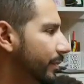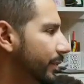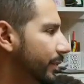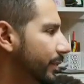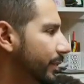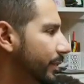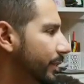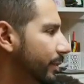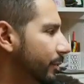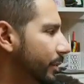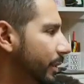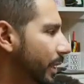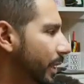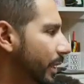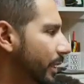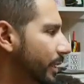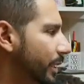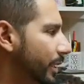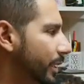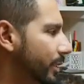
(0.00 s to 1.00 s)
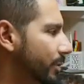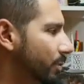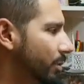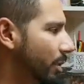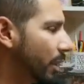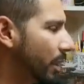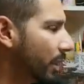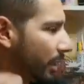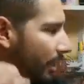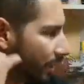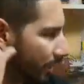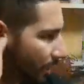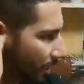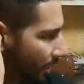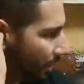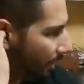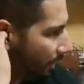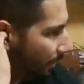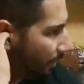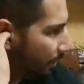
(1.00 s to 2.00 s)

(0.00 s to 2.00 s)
See, we got to change product key.